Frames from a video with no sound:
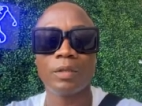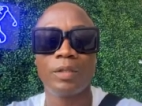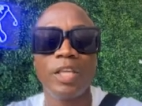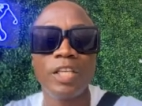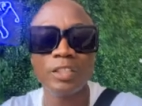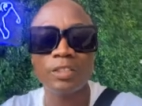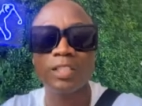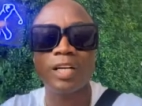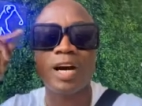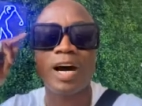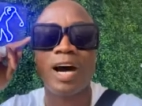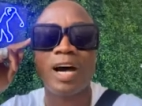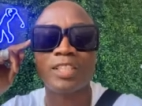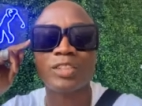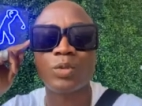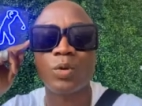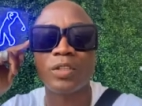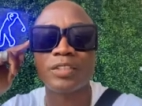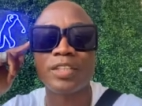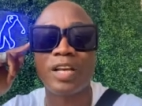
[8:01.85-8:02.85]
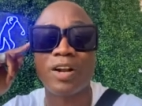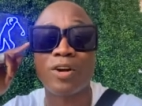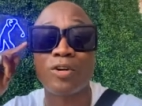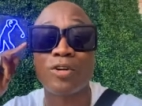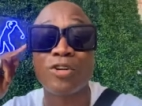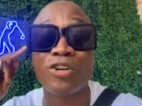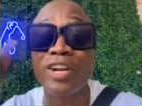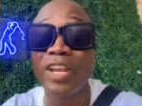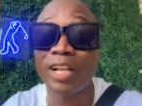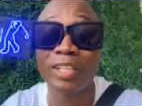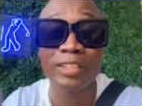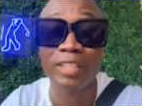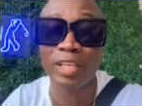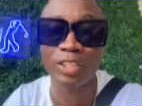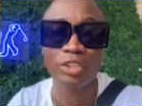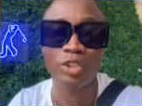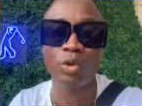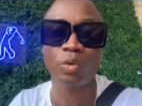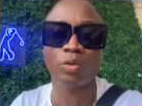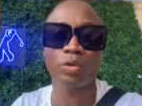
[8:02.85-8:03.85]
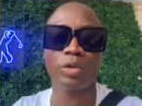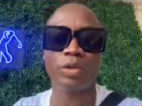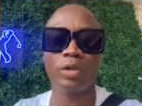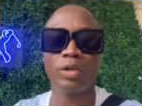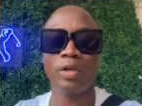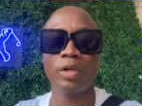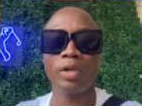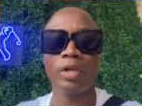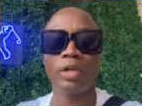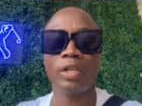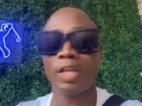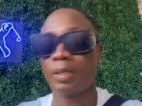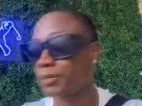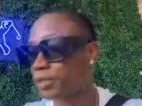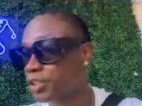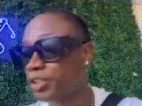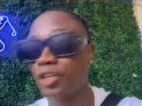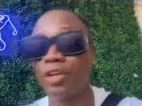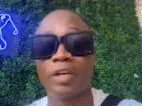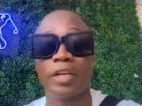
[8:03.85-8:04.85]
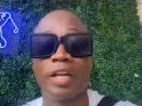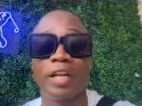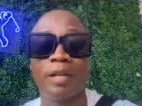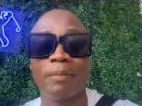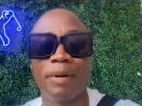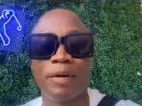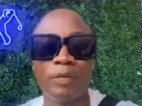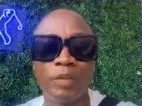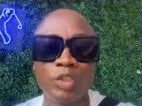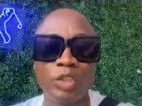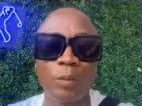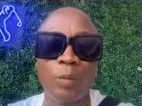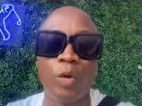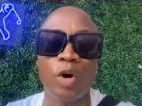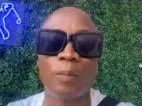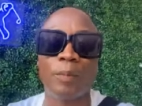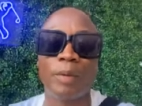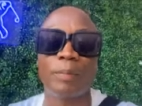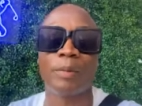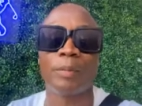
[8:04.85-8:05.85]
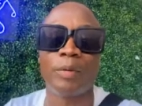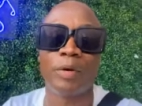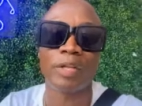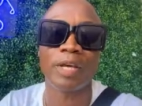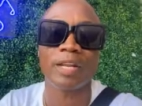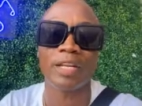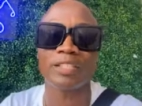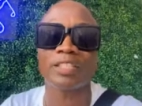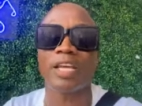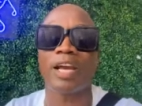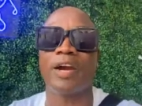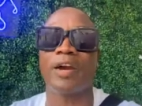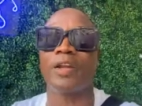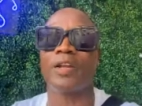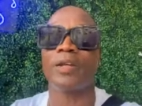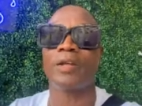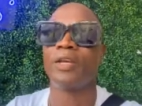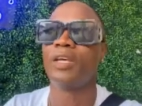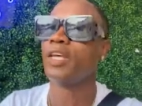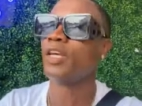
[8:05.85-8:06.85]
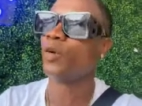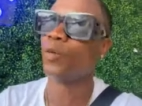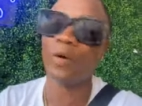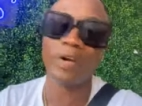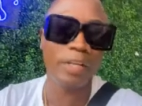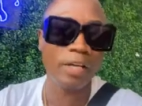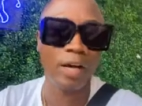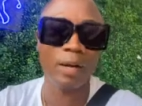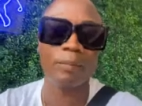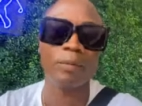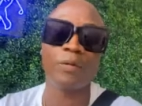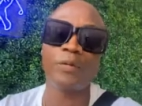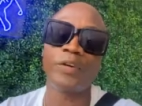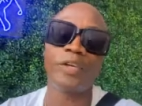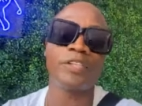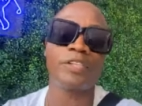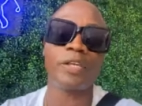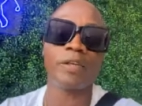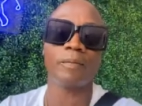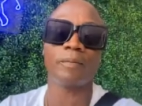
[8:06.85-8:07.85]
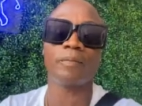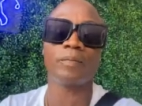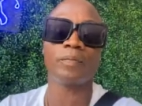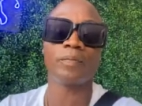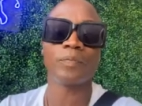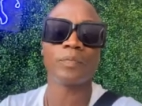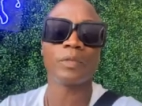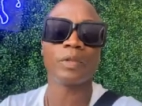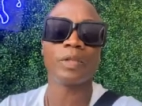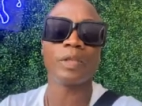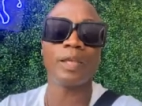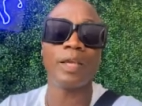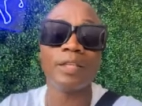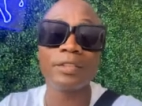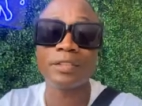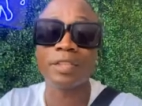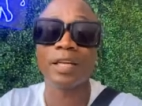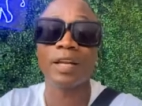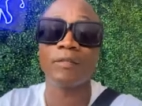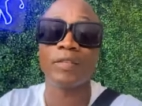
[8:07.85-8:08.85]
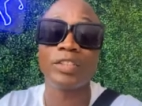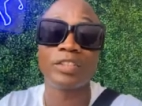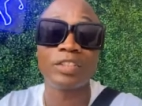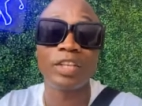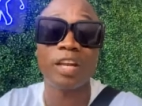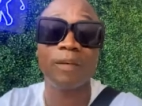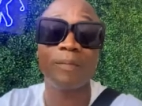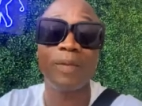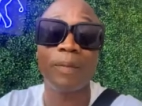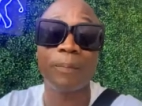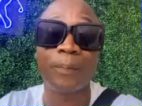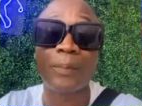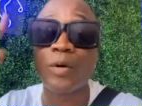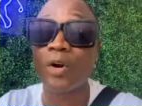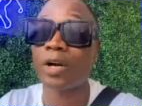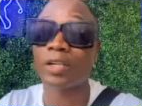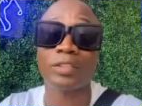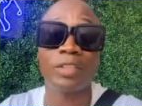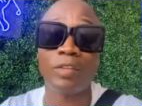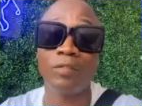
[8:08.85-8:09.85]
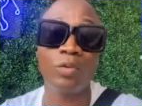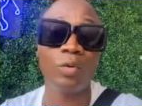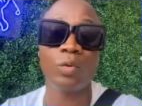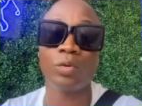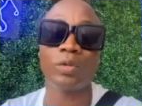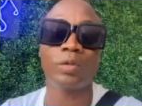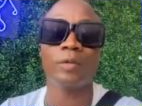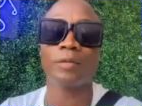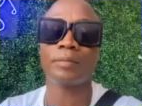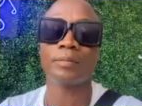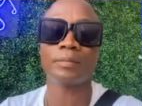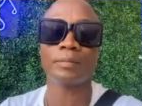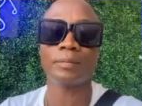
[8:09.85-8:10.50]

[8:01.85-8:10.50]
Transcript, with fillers: These assholes are reactors, you. Them sit down in the office with poor people money and I say, all right, when you happen, we fix it. Instead of, instead of being proactive, you.